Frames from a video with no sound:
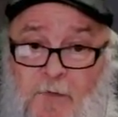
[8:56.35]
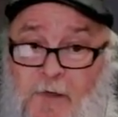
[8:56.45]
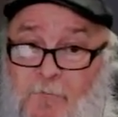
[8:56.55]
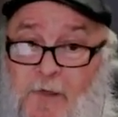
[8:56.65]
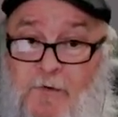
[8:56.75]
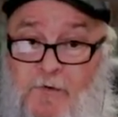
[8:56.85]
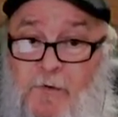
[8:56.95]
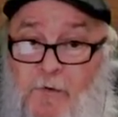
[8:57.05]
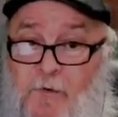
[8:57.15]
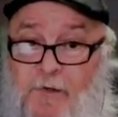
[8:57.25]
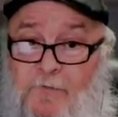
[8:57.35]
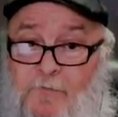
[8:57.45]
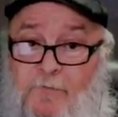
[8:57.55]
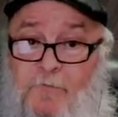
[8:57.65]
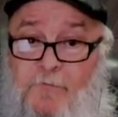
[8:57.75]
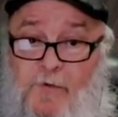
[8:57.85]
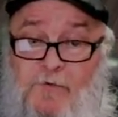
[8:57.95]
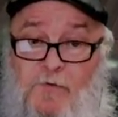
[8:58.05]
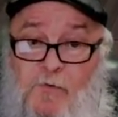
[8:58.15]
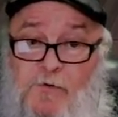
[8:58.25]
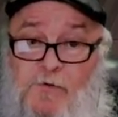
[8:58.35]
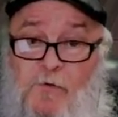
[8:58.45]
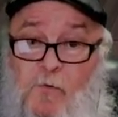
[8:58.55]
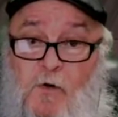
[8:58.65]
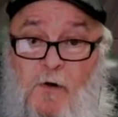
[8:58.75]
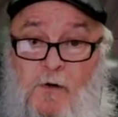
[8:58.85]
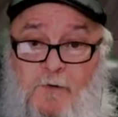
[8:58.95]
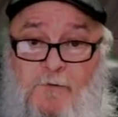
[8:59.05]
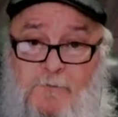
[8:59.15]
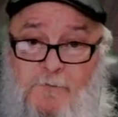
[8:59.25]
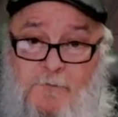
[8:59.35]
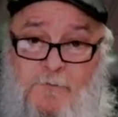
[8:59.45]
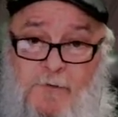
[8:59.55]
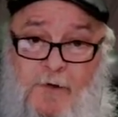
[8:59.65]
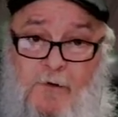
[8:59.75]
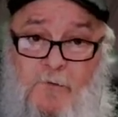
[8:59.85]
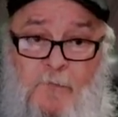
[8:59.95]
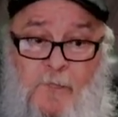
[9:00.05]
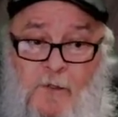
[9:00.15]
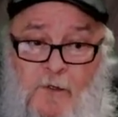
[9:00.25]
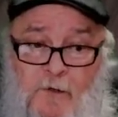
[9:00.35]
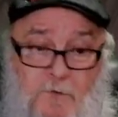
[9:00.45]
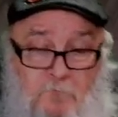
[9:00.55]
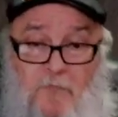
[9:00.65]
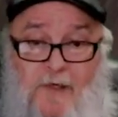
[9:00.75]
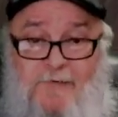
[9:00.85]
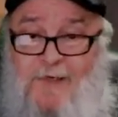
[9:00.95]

and make sure it fits what you want, you know? Like I say,